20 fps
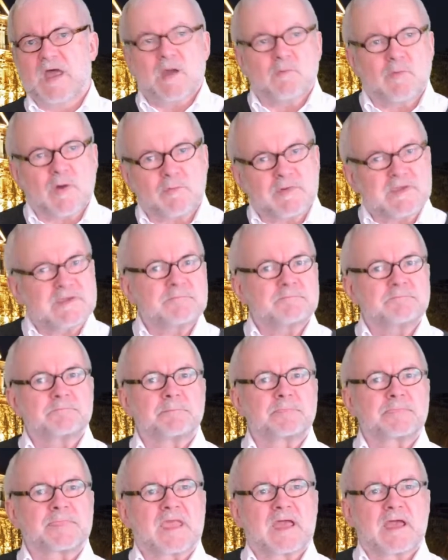Well,
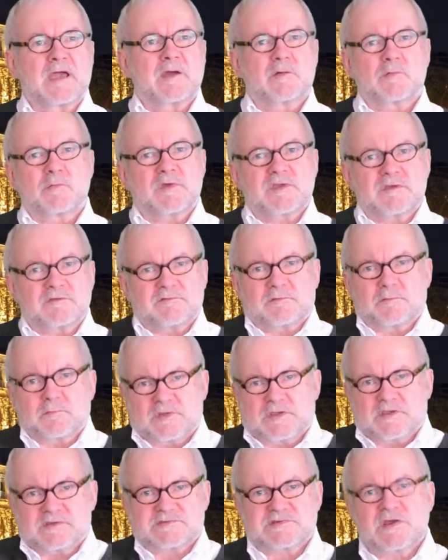
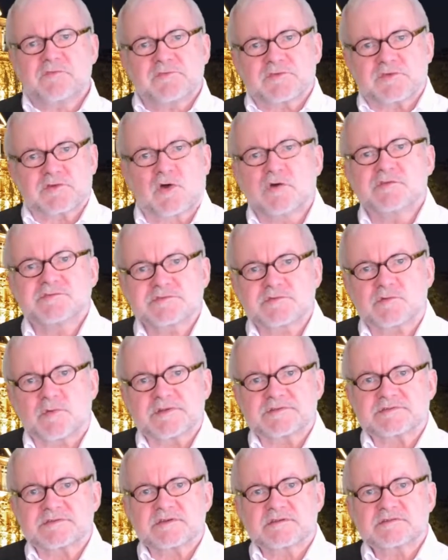we suffer the
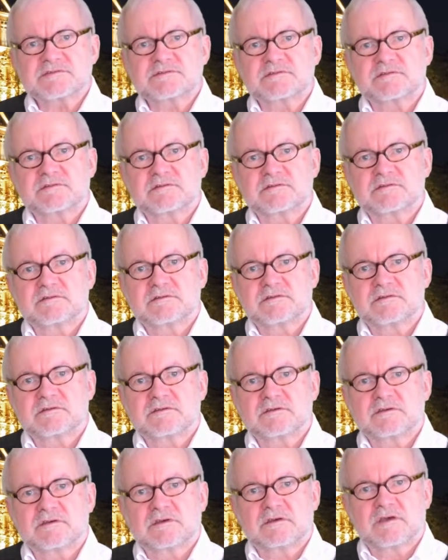consequences,
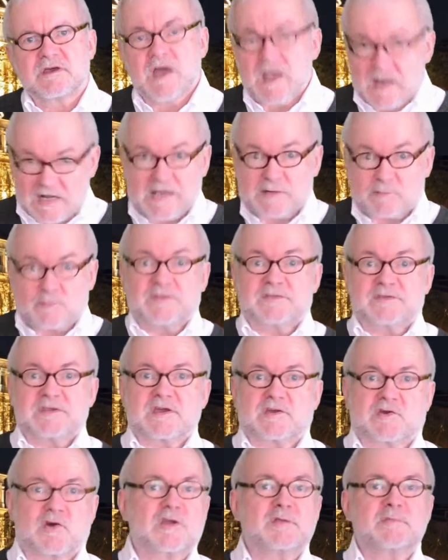like when the
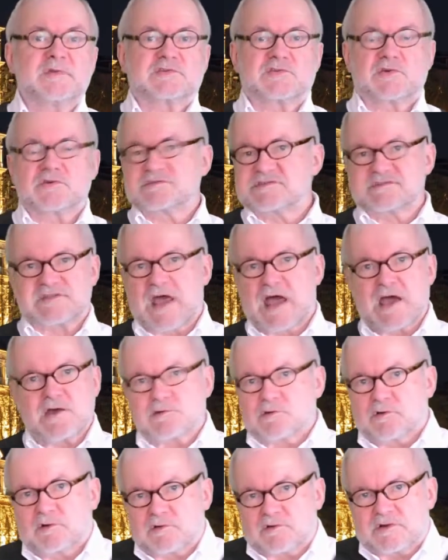economy turns down,
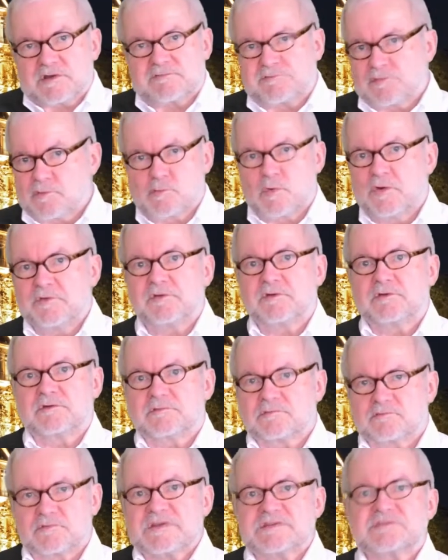or if for one
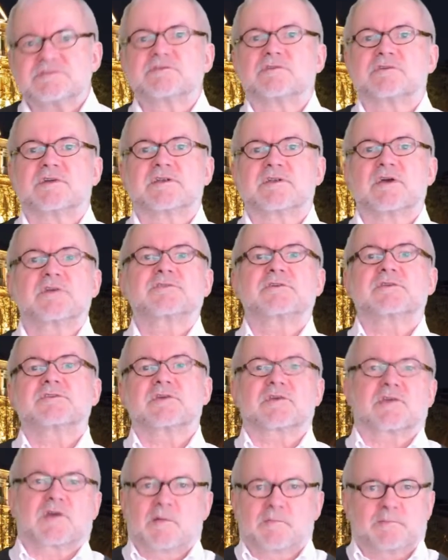reason or another the
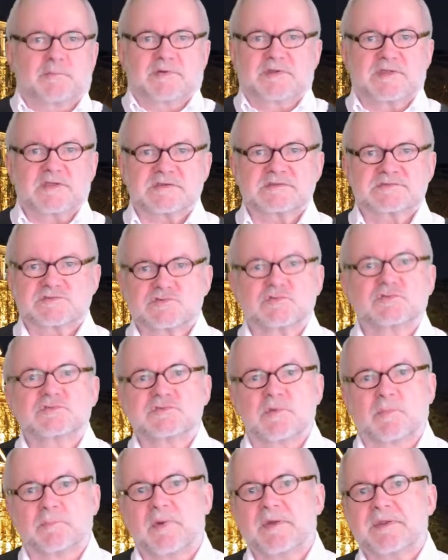company is short
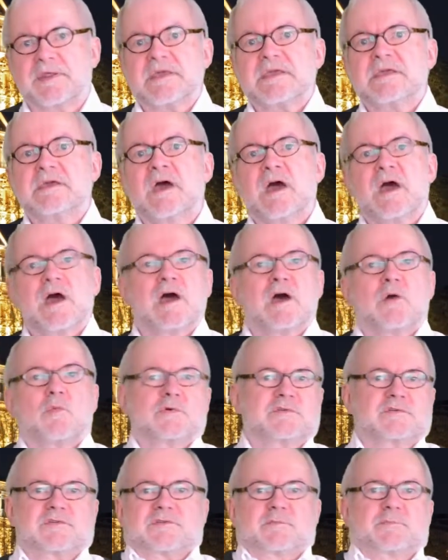on money.
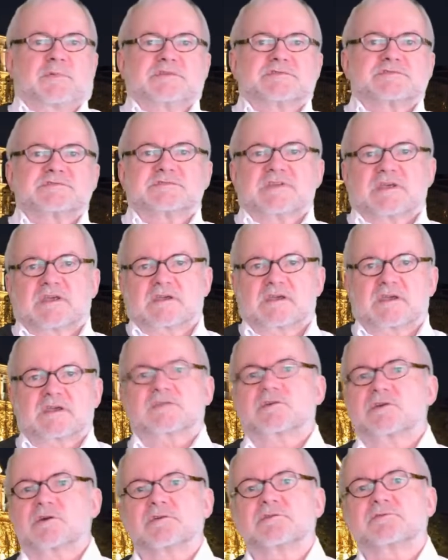What are the budgets that get
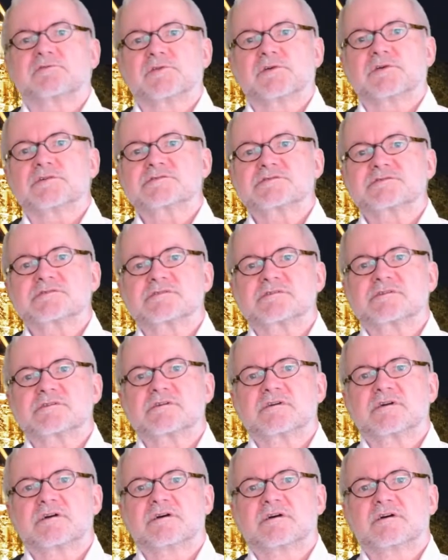cut first?
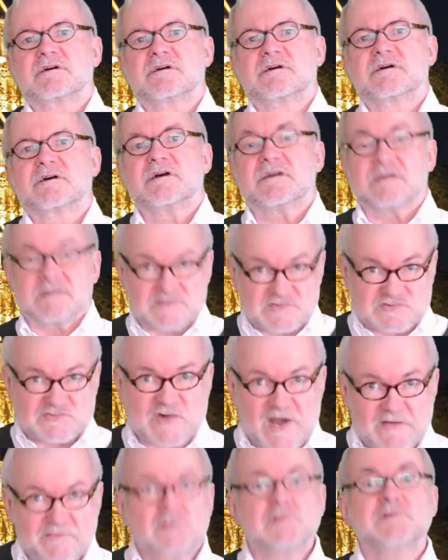It's
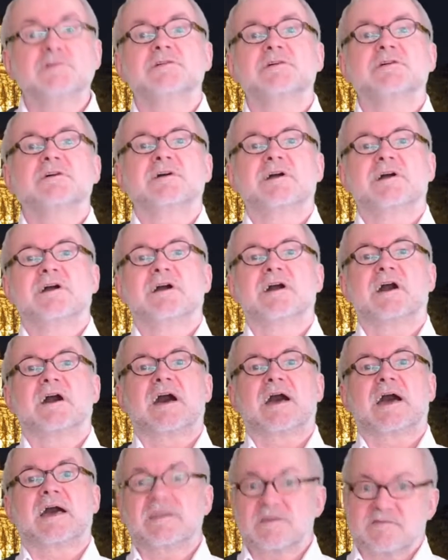travel
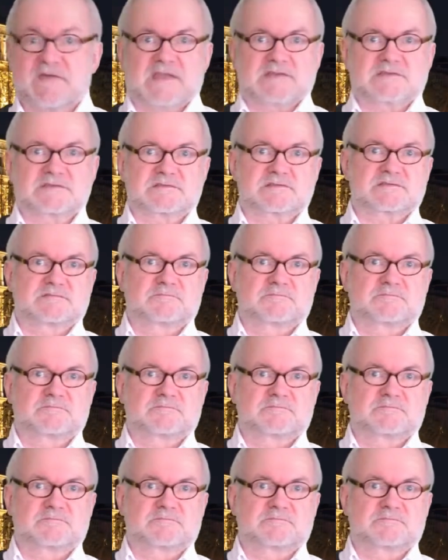and events.